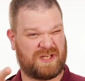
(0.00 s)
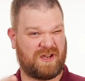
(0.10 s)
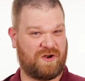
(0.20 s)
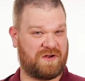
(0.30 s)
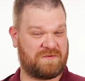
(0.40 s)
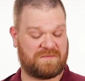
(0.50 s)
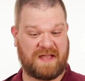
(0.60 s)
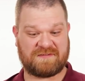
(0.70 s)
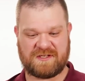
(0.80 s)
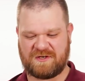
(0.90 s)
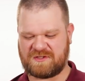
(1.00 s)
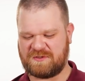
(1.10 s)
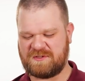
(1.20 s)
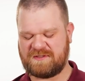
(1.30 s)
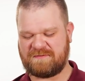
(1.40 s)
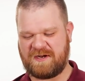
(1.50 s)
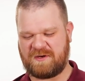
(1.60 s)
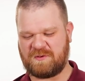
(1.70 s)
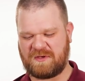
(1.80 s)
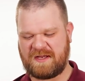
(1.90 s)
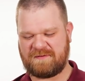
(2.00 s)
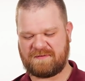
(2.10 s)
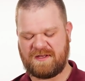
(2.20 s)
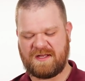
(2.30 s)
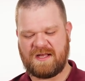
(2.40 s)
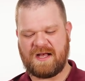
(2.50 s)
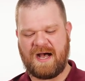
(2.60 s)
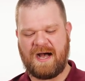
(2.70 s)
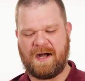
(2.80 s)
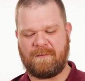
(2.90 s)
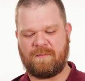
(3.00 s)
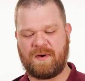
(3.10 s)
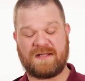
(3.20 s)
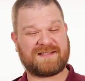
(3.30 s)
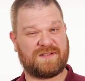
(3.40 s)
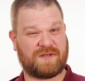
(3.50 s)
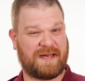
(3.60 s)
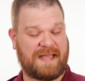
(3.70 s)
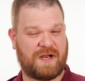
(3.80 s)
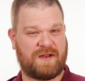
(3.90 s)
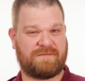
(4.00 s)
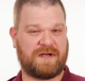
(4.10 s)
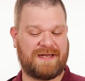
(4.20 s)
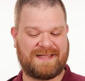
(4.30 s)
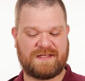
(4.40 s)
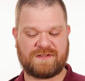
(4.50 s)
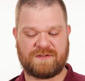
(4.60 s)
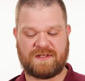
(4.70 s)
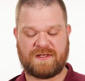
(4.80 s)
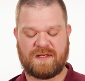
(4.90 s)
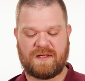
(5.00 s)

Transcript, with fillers: check out our Knife Center exclusive, very cool knife. Um, but it's still gonna carry very easily